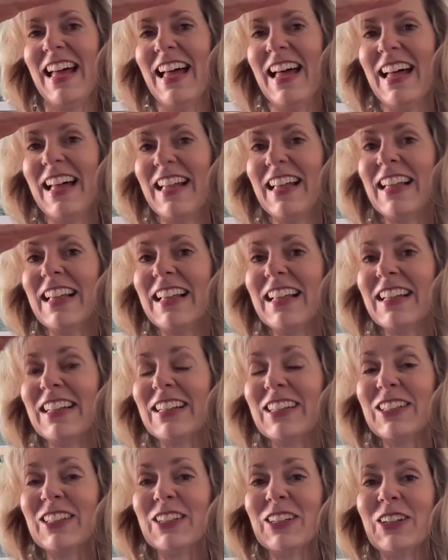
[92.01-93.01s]

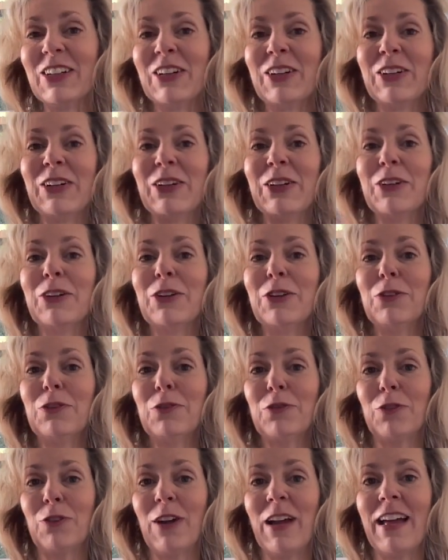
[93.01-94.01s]
Hello,
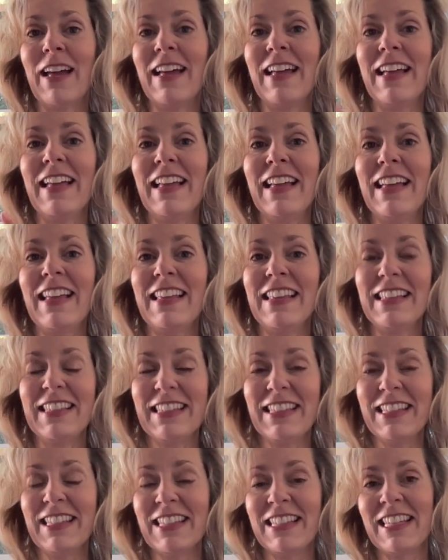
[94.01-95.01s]

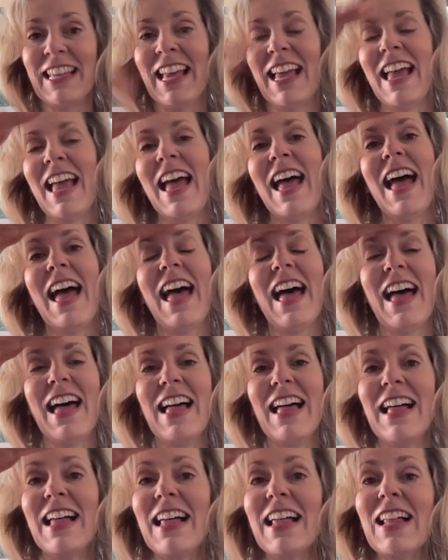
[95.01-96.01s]
friends.
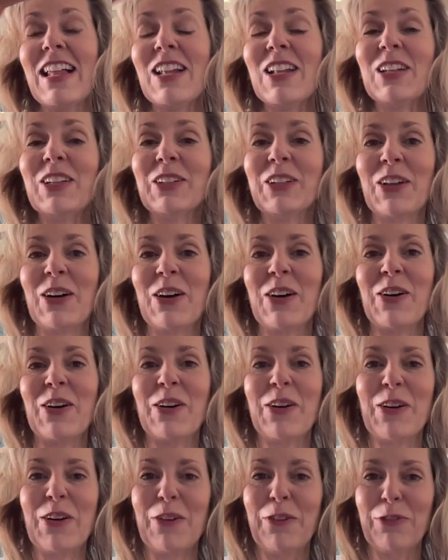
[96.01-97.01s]

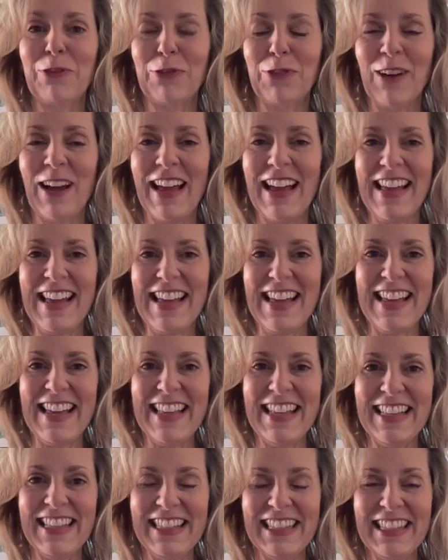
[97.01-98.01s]
Hello,
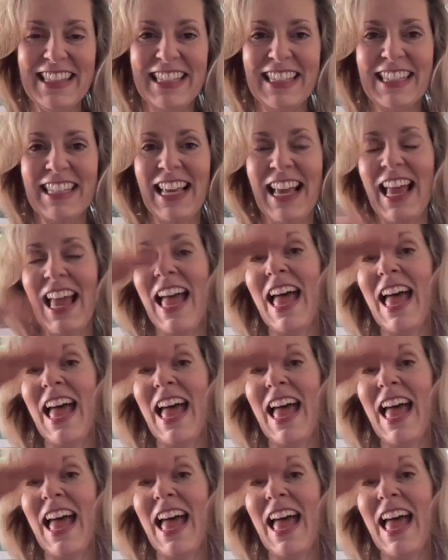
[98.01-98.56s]
friends.